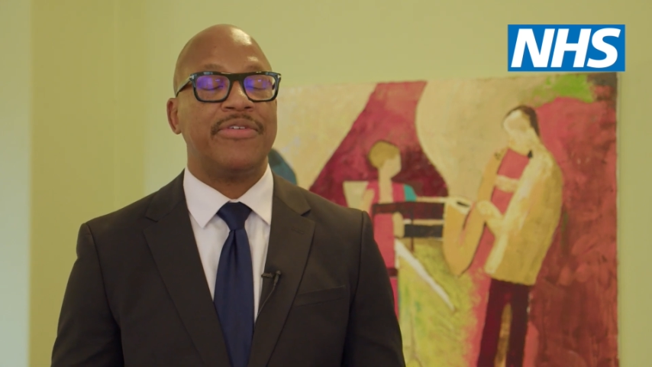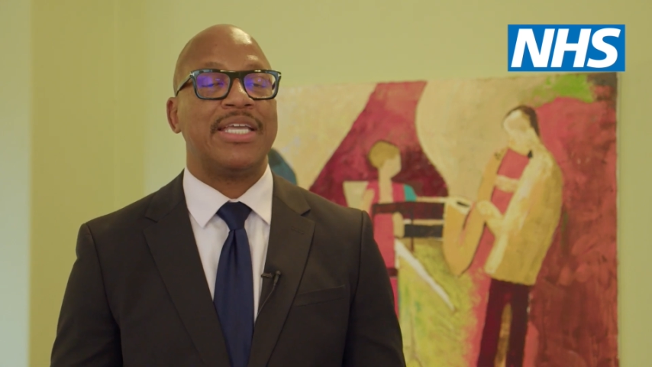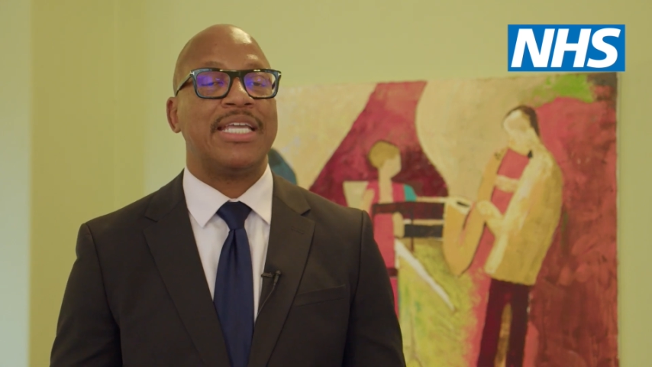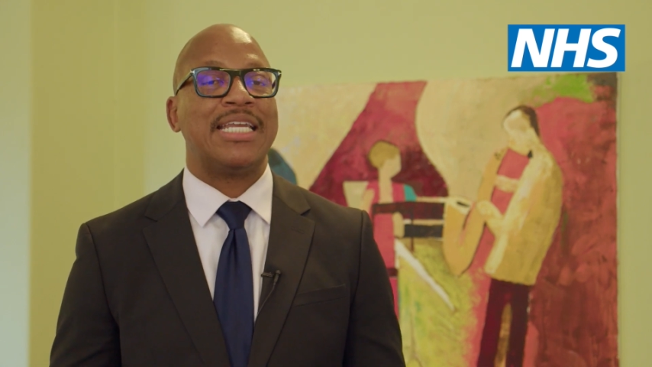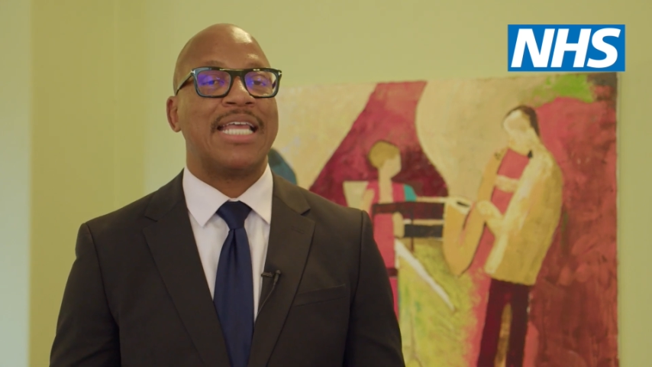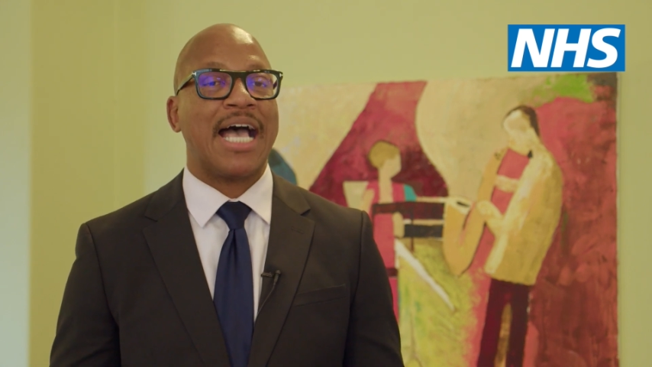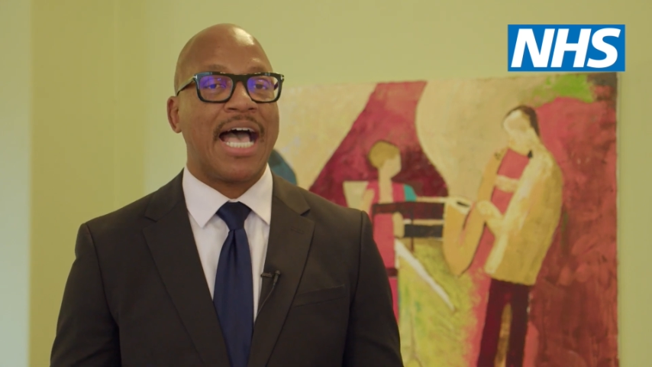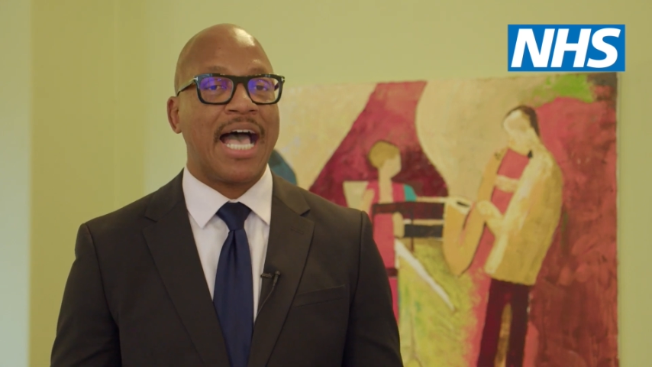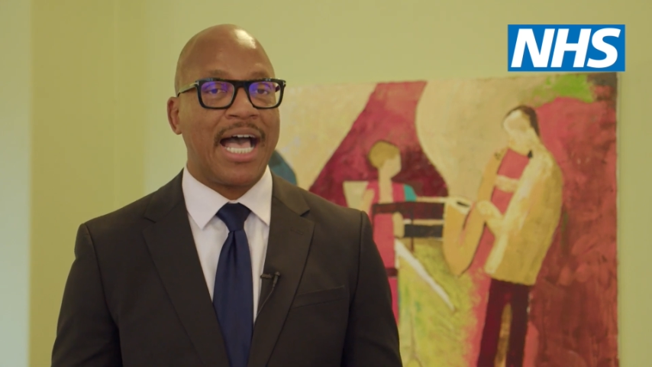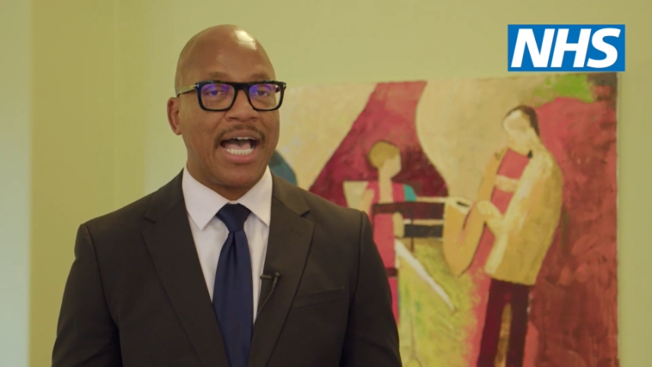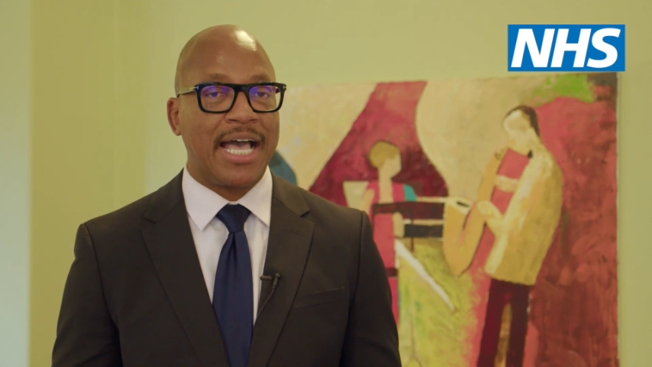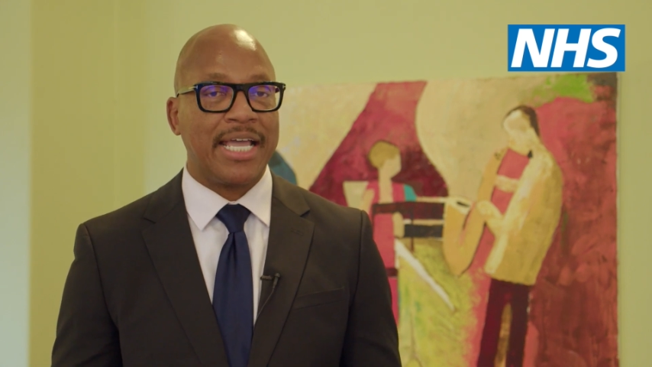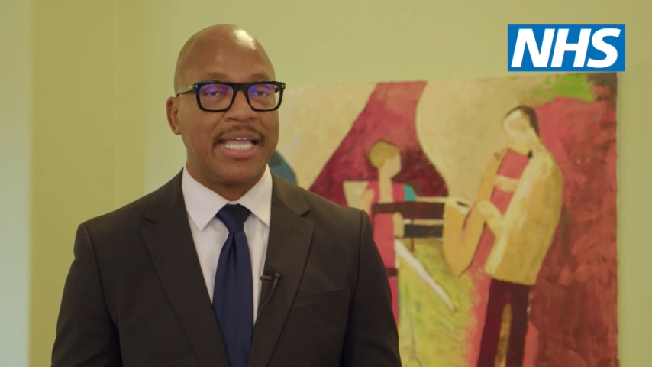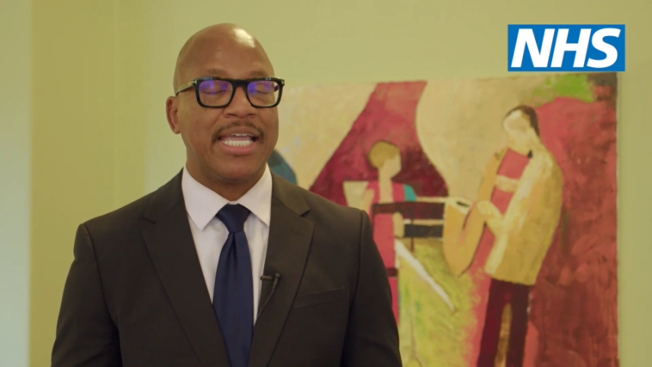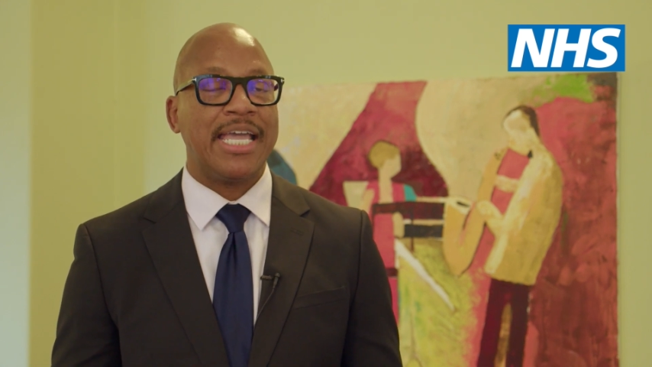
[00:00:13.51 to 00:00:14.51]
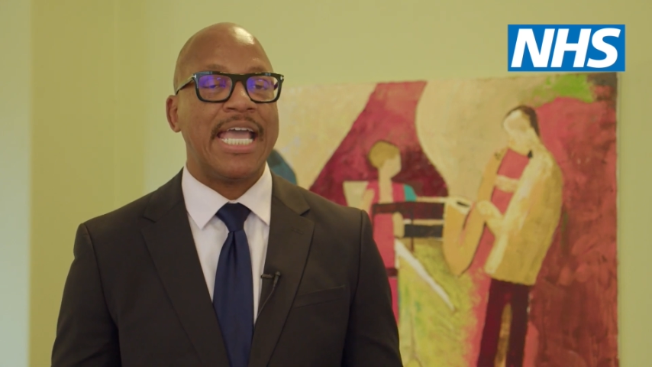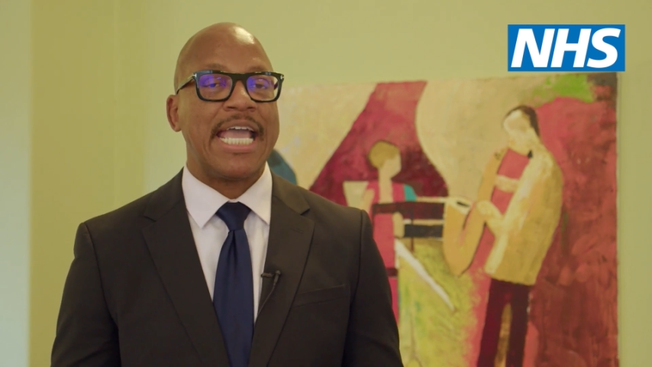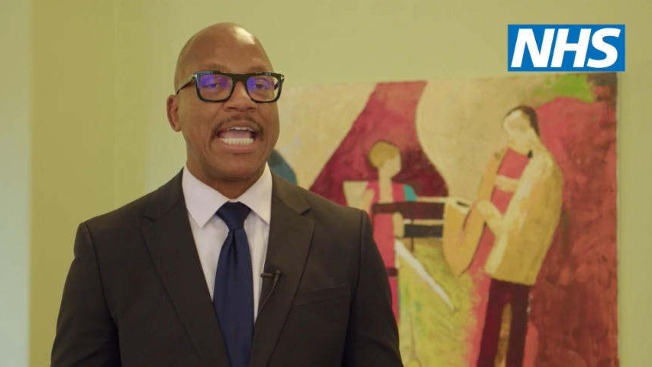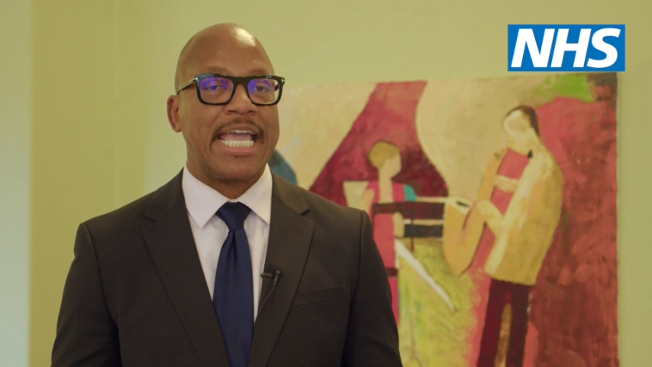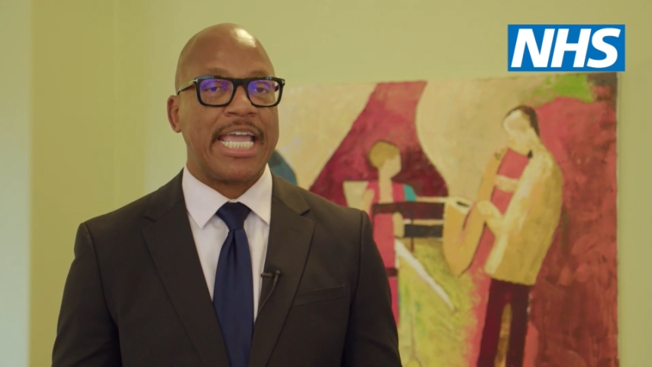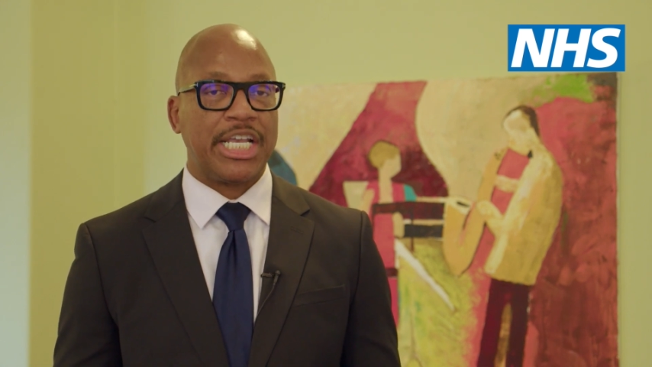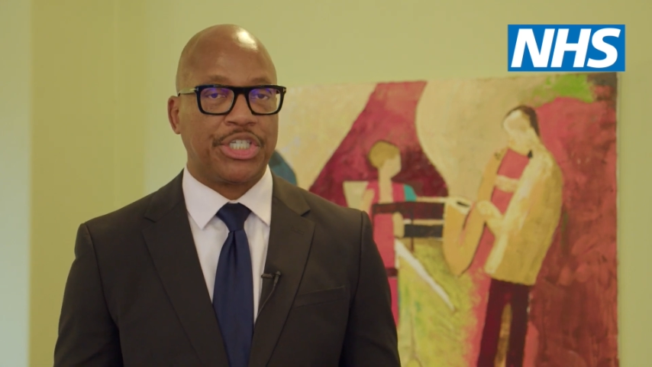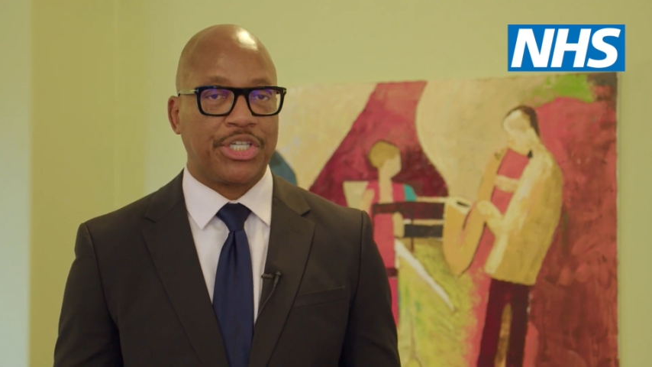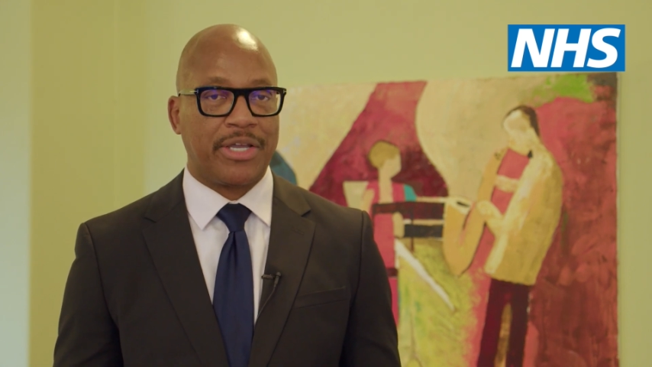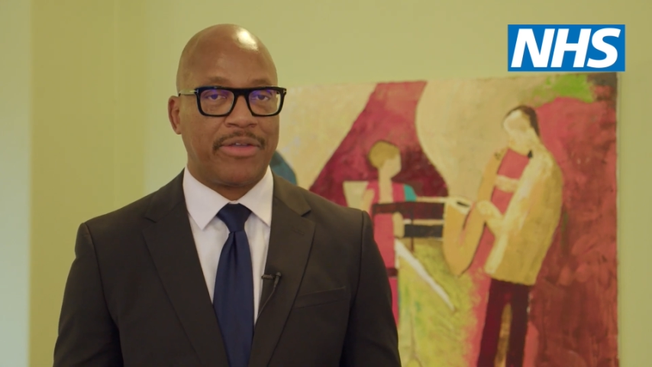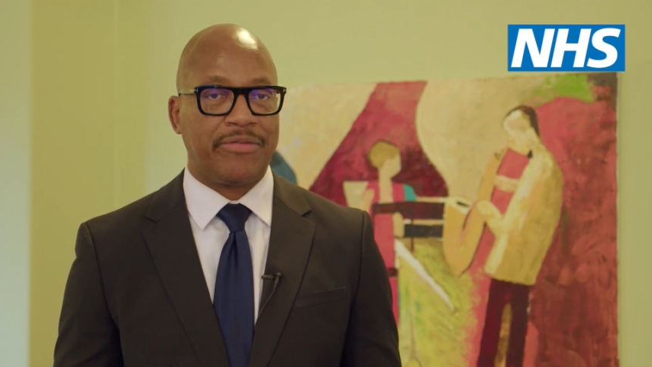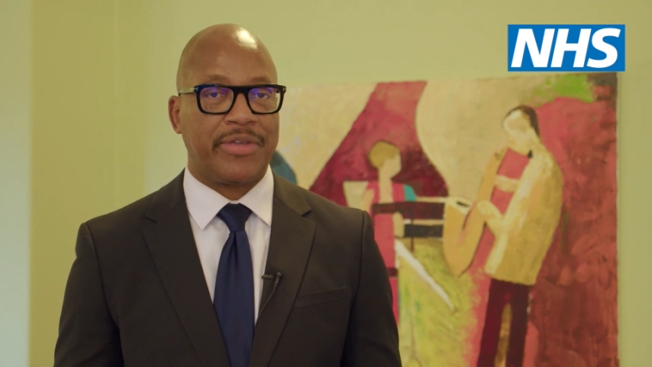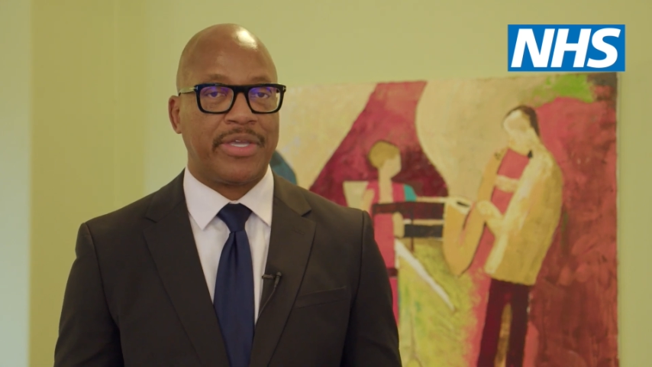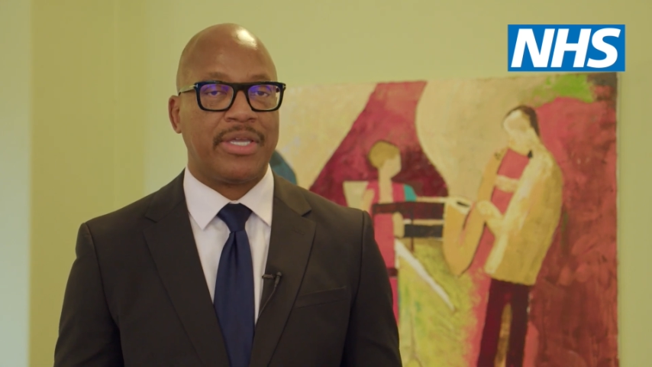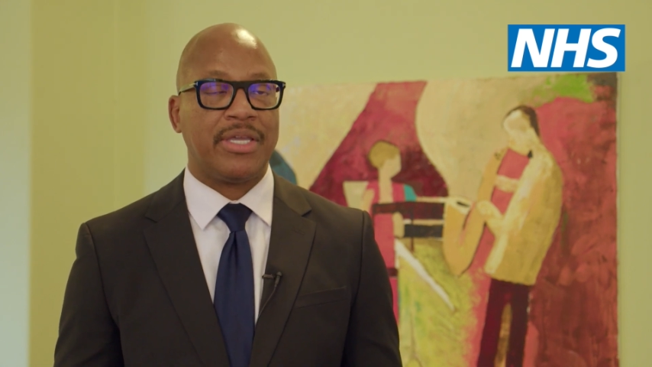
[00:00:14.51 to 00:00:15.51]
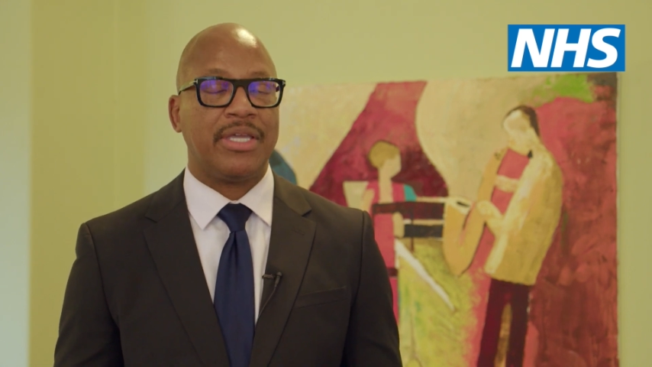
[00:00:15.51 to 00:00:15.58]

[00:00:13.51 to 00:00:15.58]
in high HIV